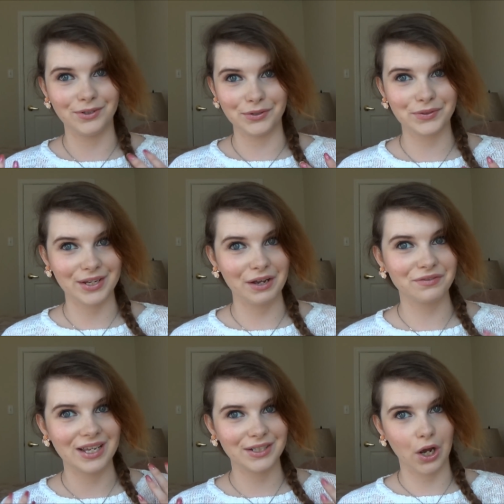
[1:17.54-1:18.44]
new
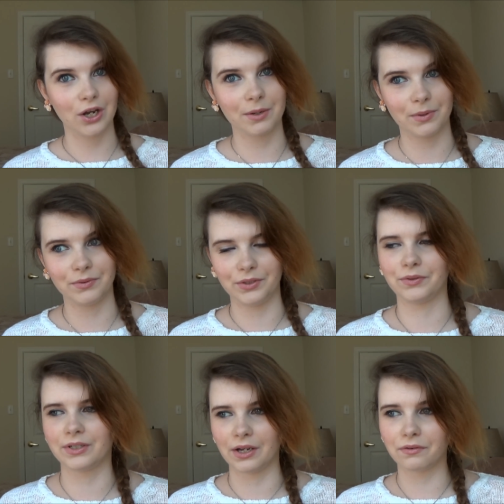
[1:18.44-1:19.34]
stuff and talk about new
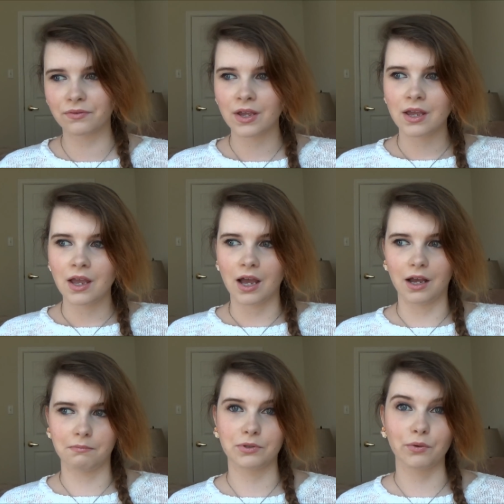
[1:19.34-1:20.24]
stuff.
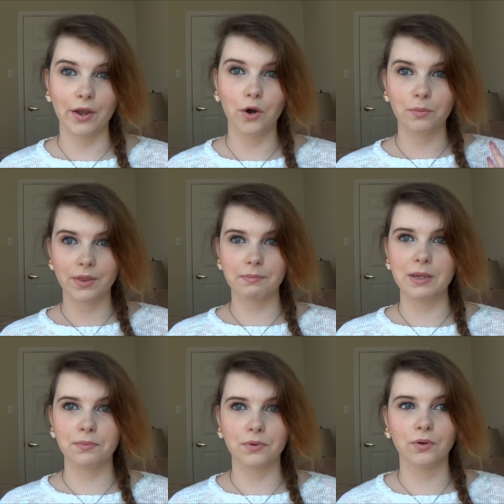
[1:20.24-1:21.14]
Um, so I hope that
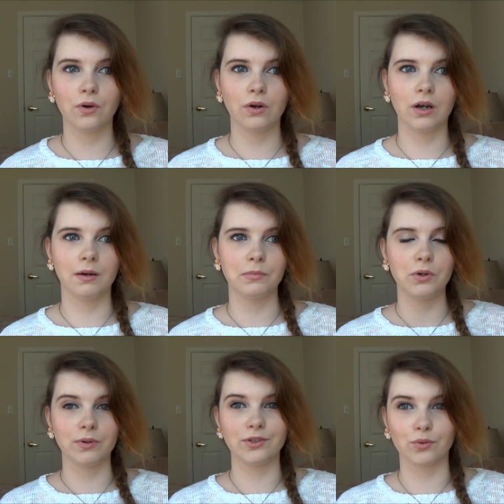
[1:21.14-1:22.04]
people um,
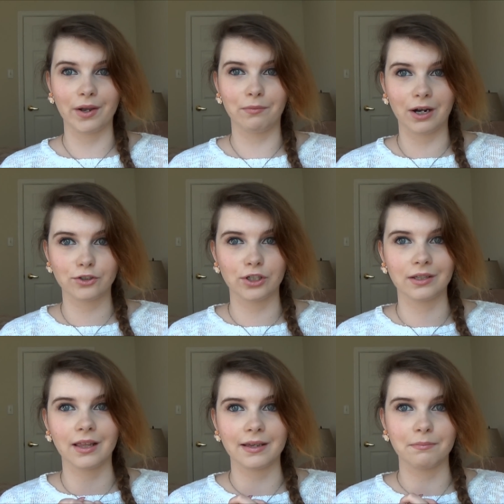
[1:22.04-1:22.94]
who enjoy
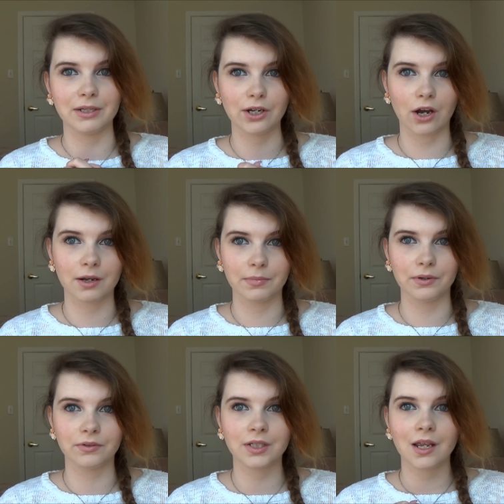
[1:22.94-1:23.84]
watching like me talk
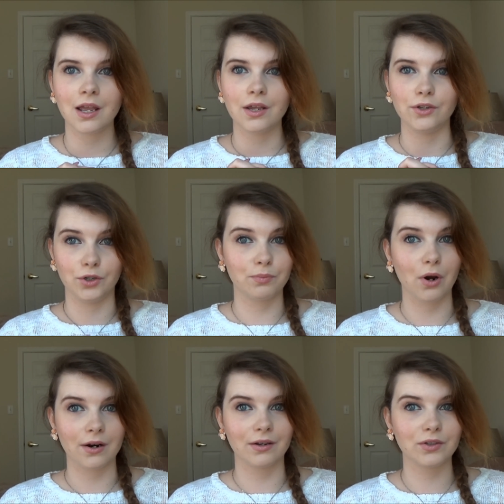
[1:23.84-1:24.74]
about new
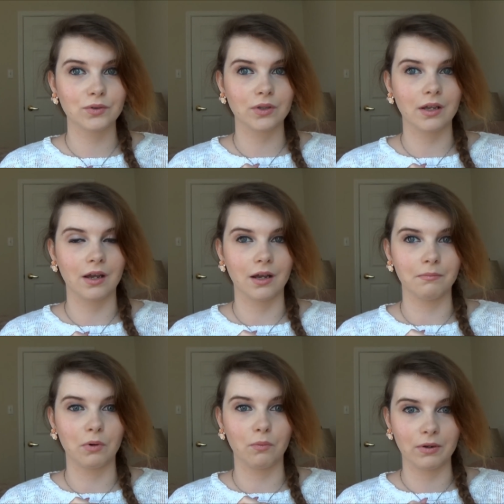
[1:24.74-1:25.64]
products
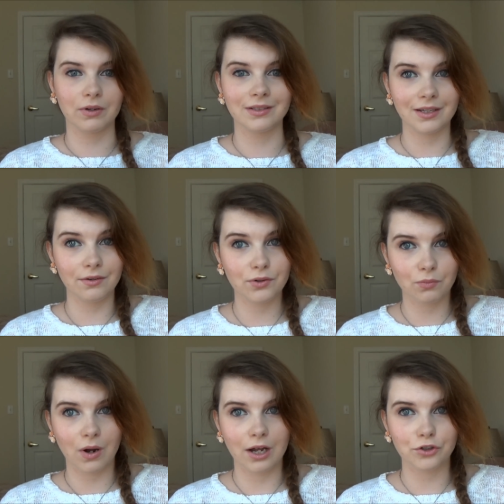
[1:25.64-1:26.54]
um, will continue to
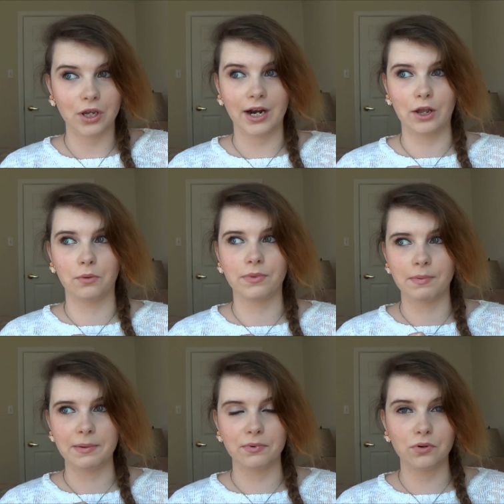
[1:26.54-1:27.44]
watch and I hope the
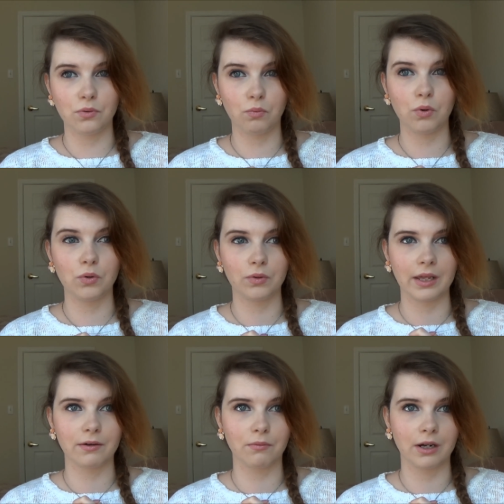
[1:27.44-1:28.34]
people who, who
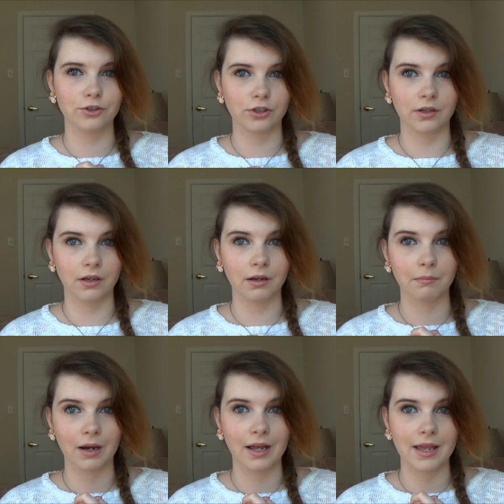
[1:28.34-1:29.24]
like watching
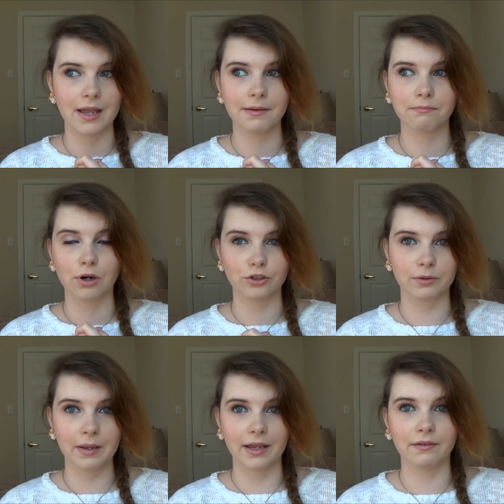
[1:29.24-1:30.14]
my
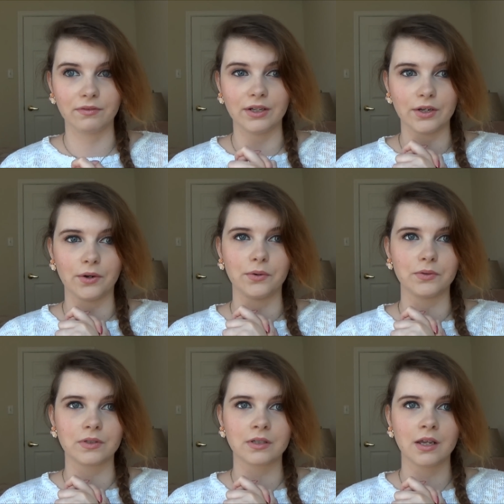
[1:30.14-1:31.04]
Project Pan
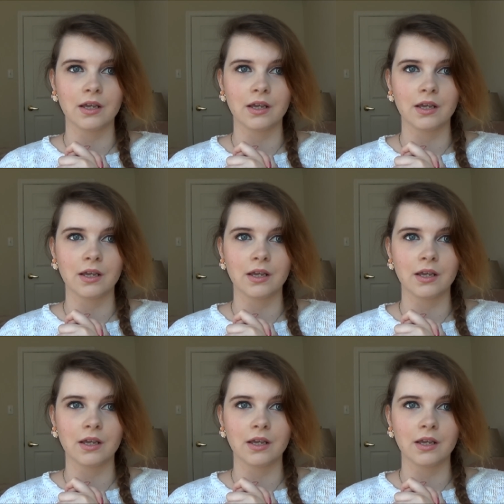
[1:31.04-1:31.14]
videos